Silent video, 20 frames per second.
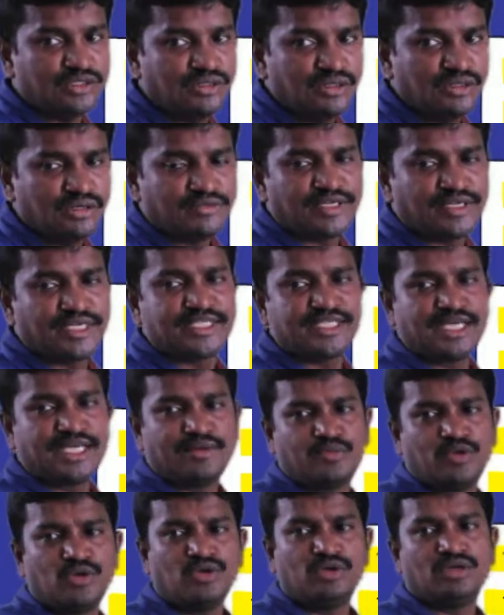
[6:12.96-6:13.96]
For
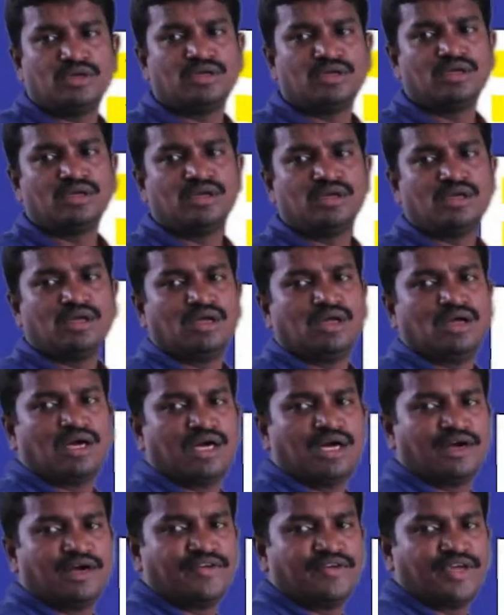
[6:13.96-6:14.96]
example,
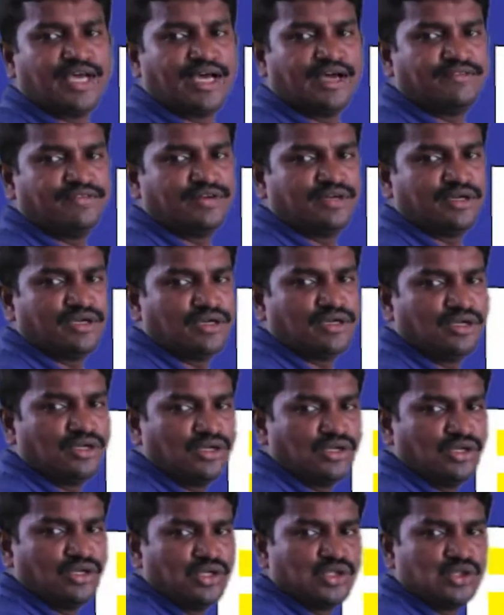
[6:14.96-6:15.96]
we have
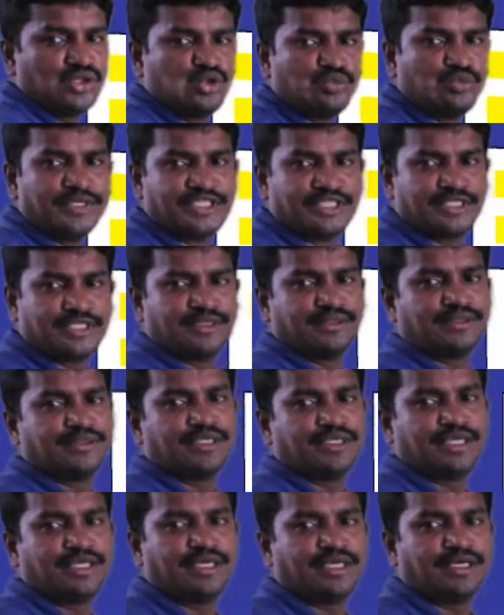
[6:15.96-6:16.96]
2 bit
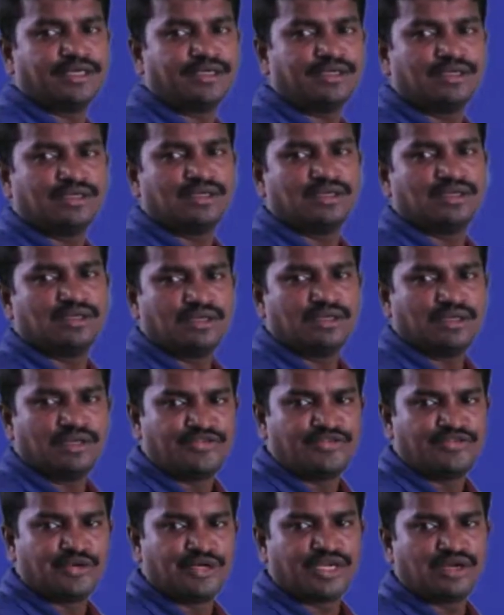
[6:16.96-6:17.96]
here.
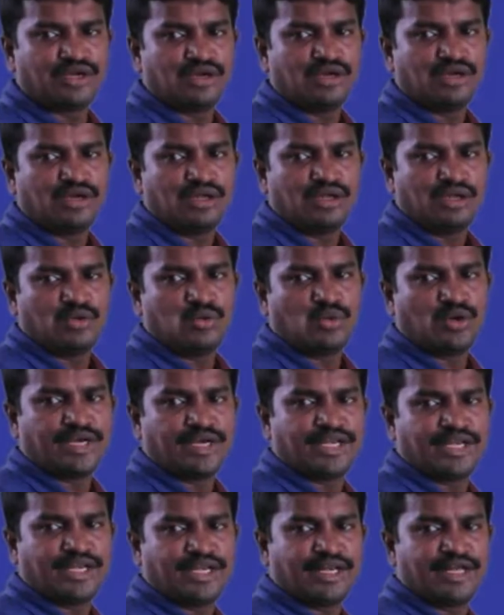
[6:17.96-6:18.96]
If you take one
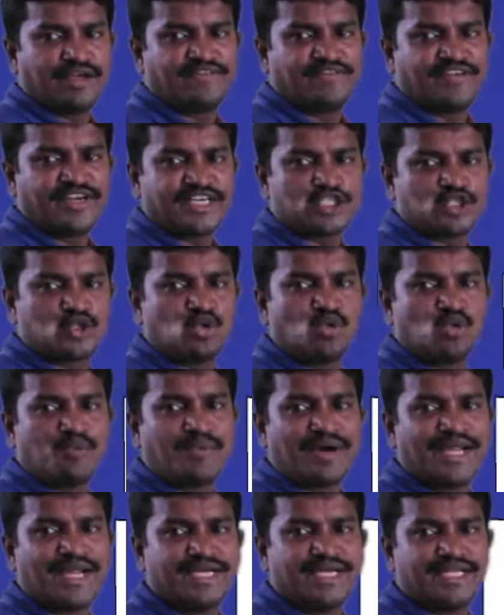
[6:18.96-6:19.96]
error affects 2
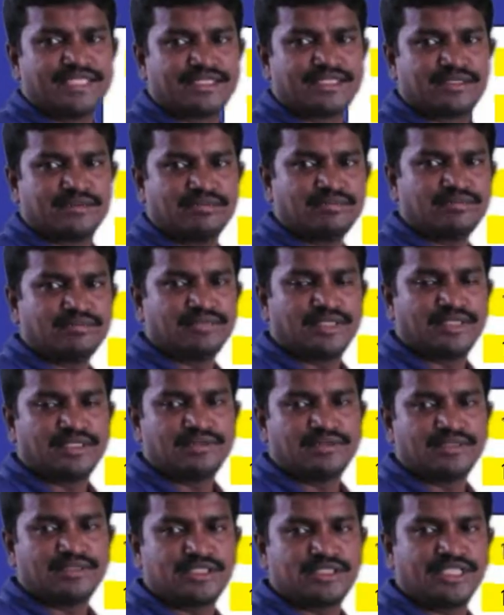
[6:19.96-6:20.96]
parities,
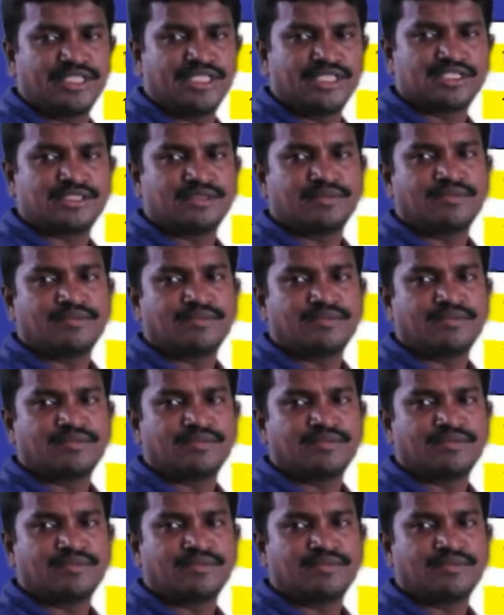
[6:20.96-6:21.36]
see this.